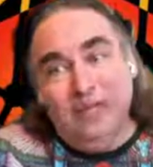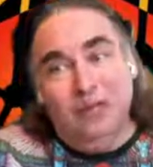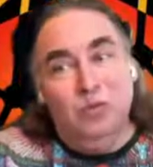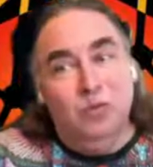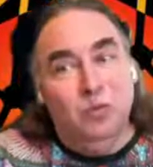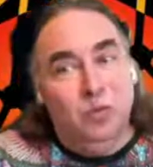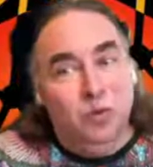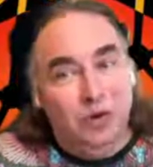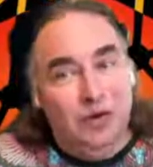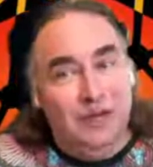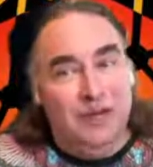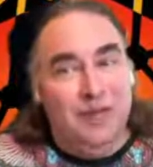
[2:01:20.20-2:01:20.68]

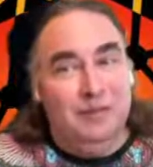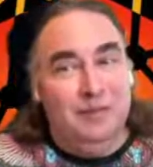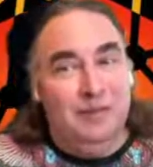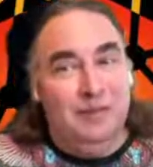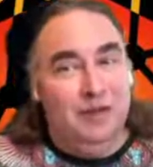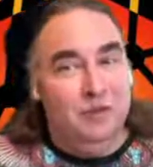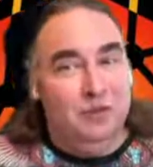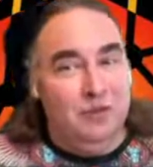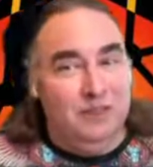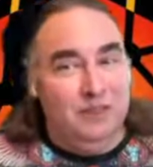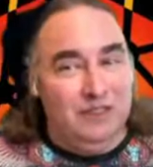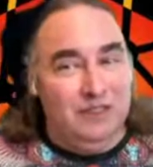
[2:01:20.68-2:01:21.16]
worry
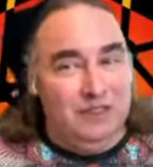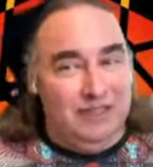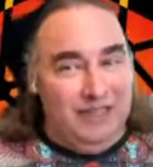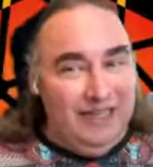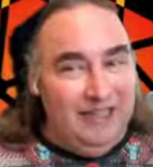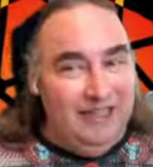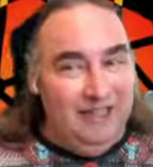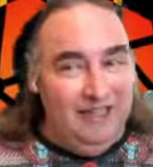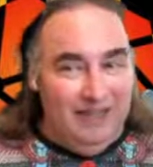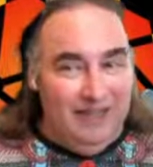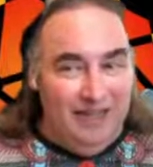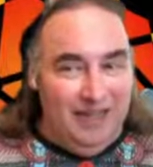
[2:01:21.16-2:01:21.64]
about what's
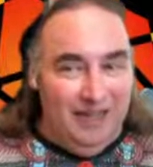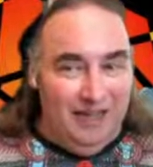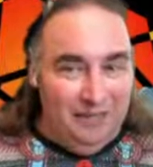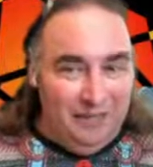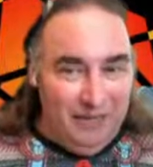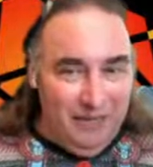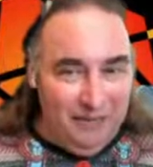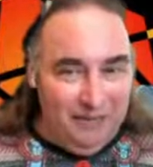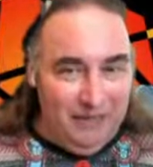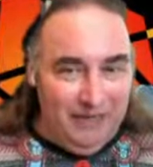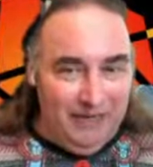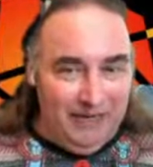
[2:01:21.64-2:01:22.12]
in the
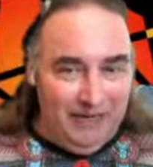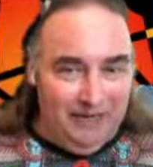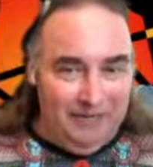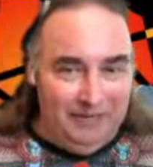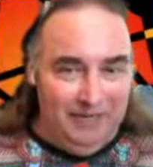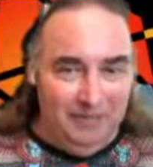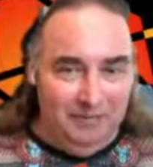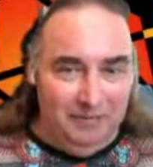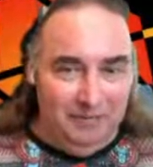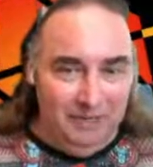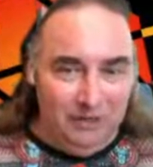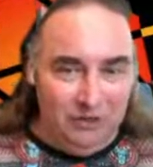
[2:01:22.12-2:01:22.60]
IP packet
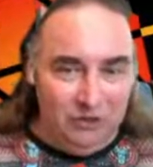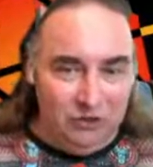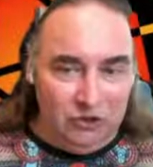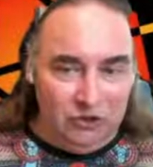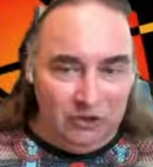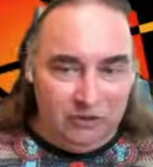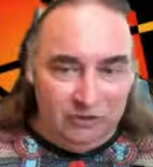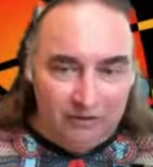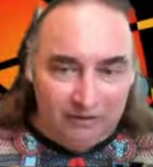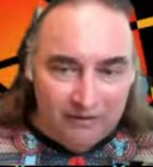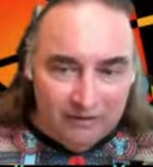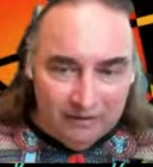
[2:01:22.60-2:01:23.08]
that
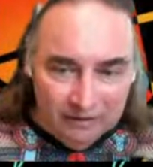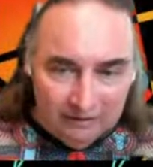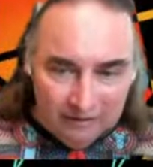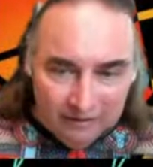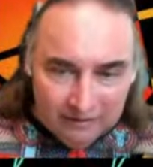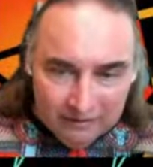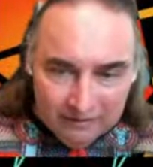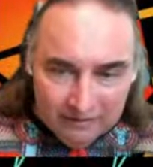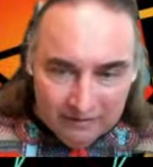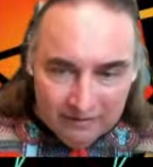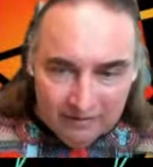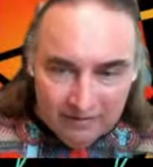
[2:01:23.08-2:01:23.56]
much.
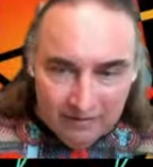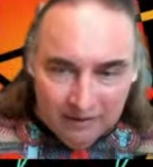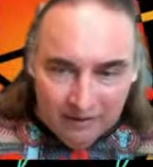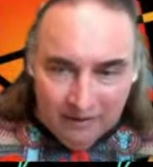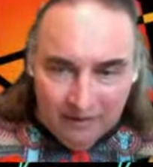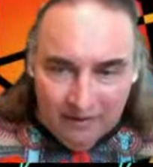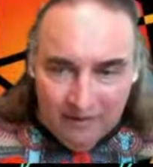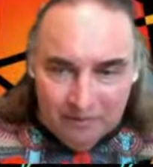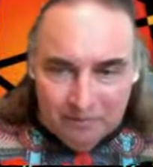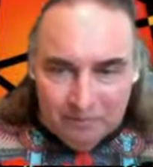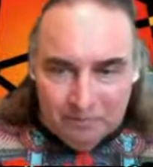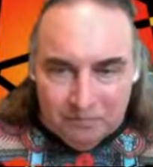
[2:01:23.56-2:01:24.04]

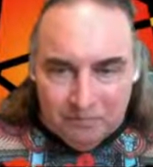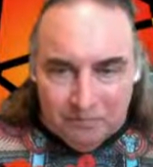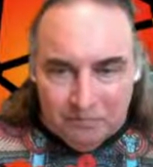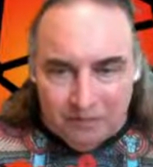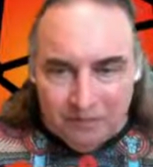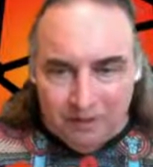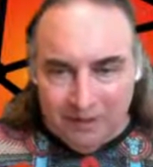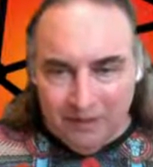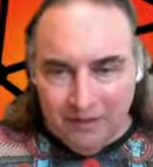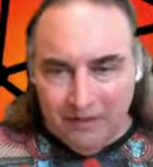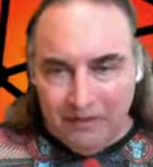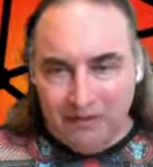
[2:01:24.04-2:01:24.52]

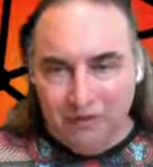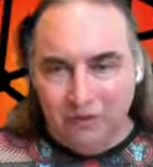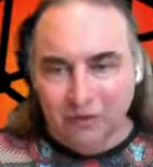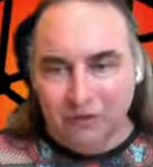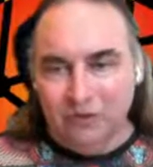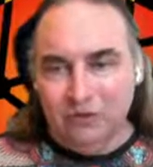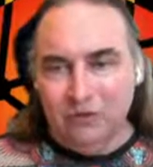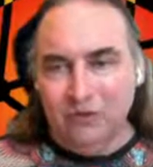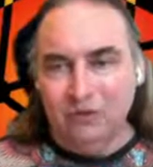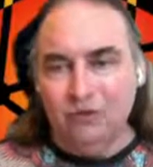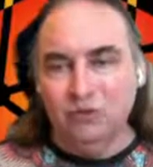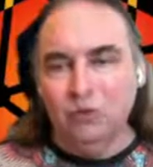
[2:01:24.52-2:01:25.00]
And so it's
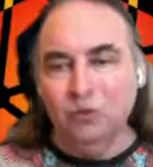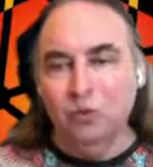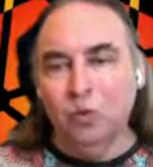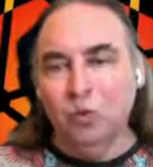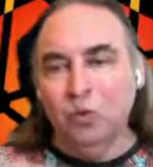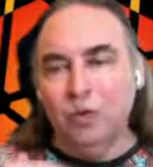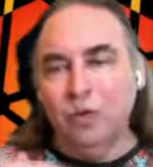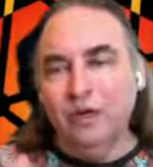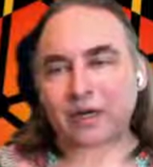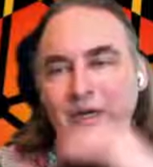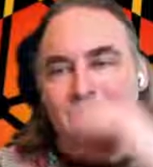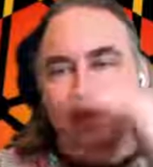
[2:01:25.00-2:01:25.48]
just
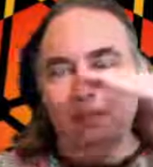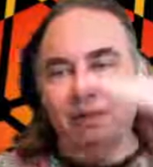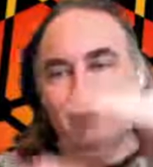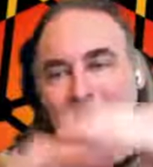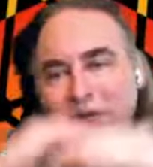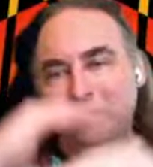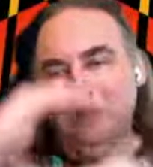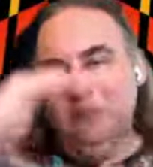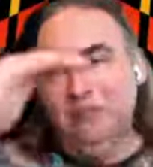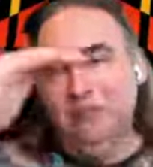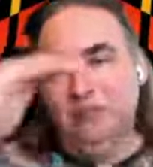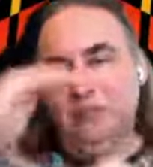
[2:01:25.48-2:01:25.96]
worrying
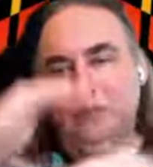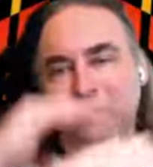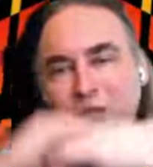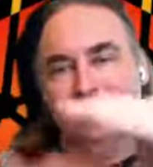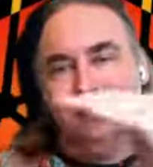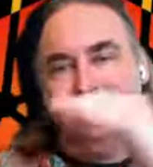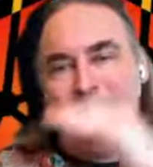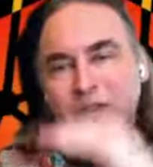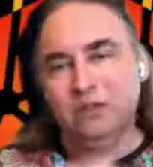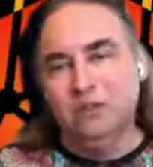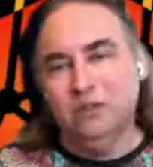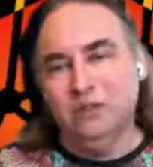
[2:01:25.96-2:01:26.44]
about different
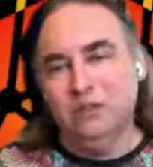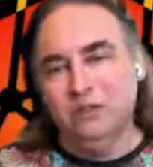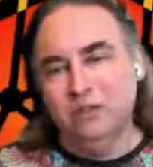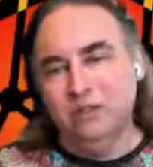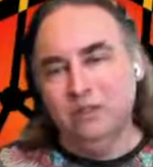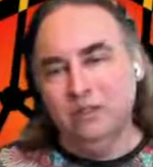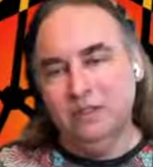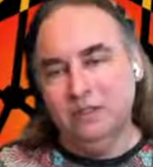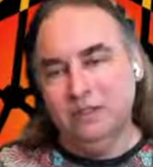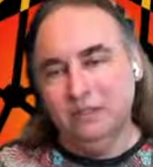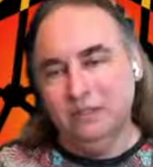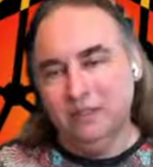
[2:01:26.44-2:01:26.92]

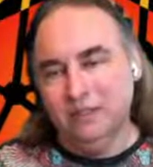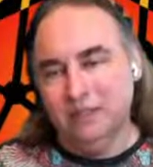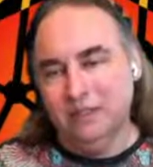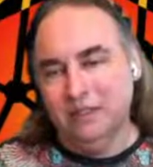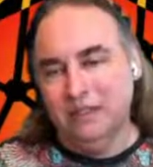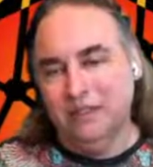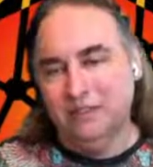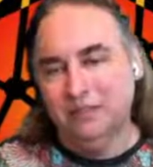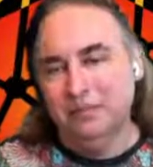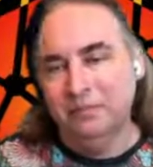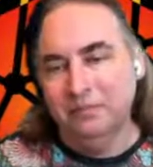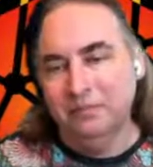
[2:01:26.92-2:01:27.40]
concerns in the system.